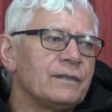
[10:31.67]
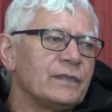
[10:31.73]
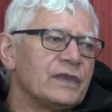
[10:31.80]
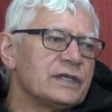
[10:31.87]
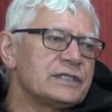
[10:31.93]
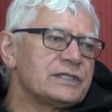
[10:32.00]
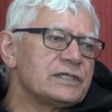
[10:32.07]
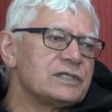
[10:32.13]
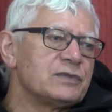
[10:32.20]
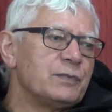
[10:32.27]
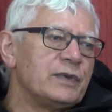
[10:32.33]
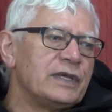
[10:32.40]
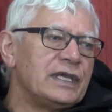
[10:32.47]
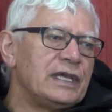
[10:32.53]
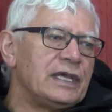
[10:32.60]
This has
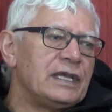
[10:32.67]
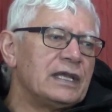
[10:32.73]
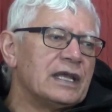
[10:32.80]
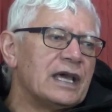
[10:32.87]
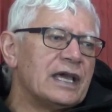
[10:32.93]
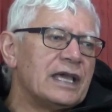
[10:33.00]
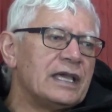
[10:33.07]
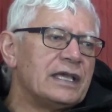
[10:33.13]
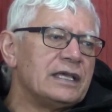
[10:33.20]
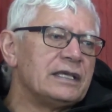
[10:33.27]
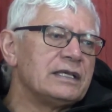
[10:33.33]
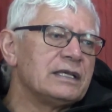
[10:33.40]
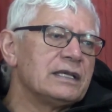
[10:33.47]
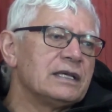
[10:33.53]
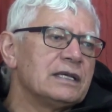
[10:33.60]
been
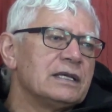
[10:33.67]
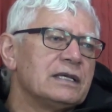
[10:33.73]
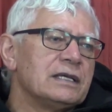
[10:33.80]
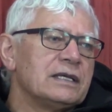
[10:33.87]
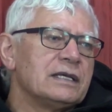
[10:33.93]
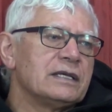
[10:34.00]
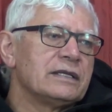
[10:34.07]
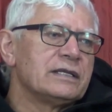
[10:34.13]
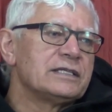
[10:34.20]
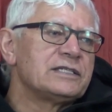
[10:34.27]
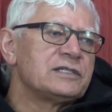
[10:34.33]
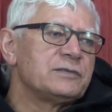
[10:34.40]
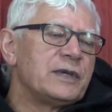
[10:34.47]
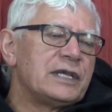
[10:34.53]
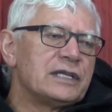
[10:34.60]

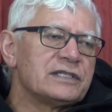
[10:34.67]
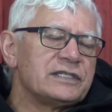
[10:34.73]
a